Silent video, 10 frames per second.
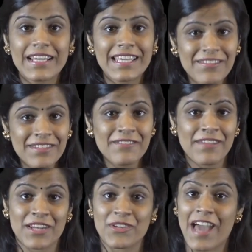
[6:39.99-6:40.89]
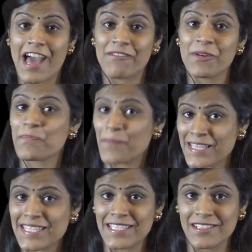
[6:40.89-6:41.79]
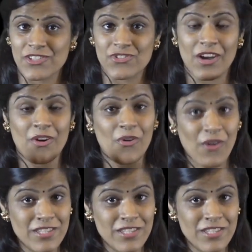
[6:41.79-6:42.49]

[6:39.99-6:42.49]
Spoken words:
or even when you have a pencil struck